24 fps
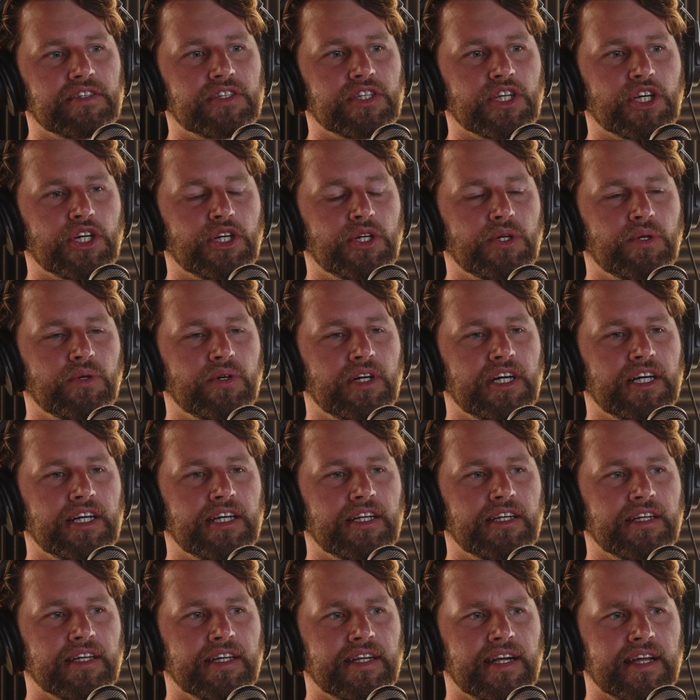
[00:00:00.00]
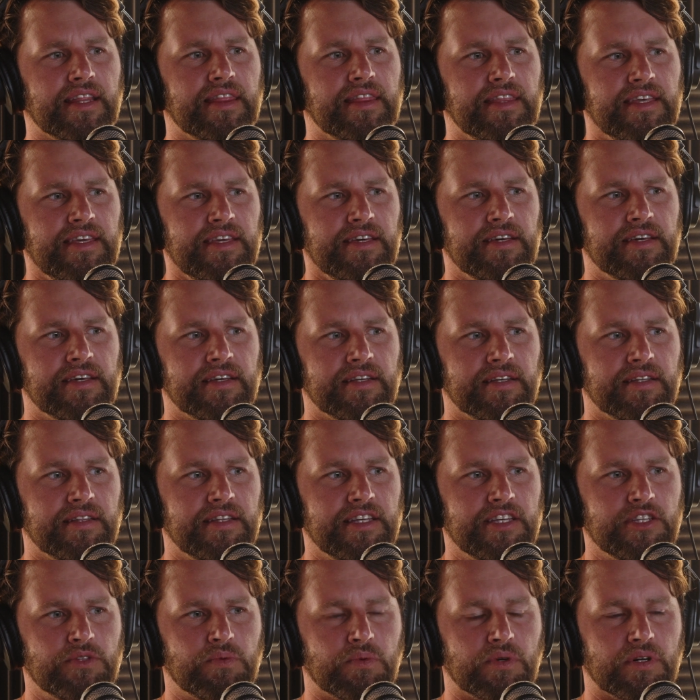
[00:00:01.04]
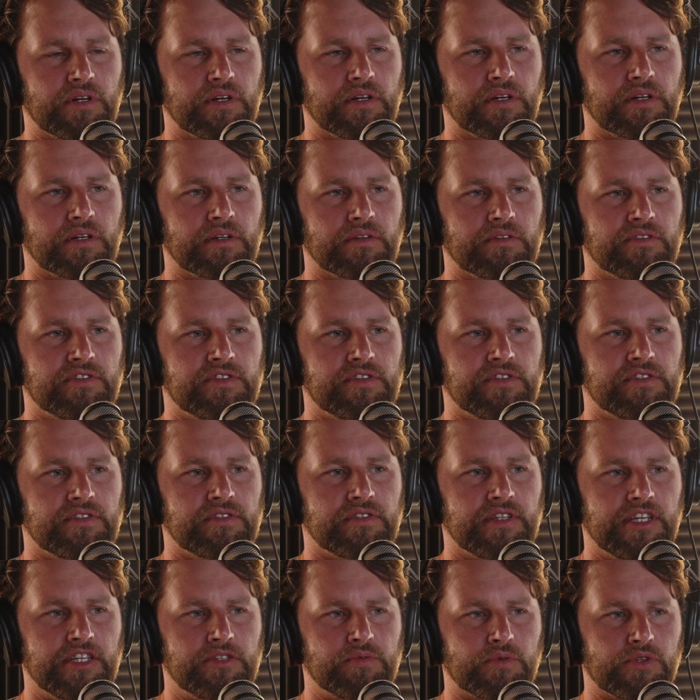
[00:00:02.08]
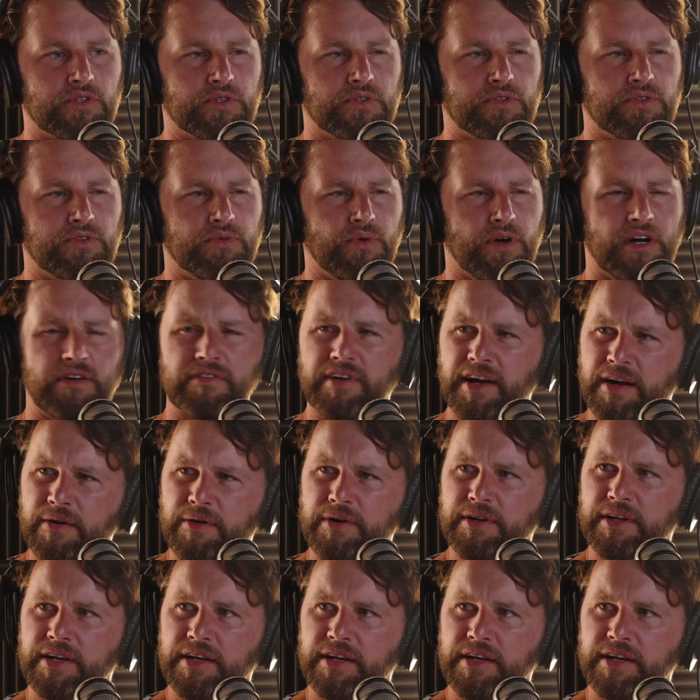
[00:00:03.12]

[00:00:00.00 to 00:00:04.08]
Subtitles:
So, and I think these were 12-hour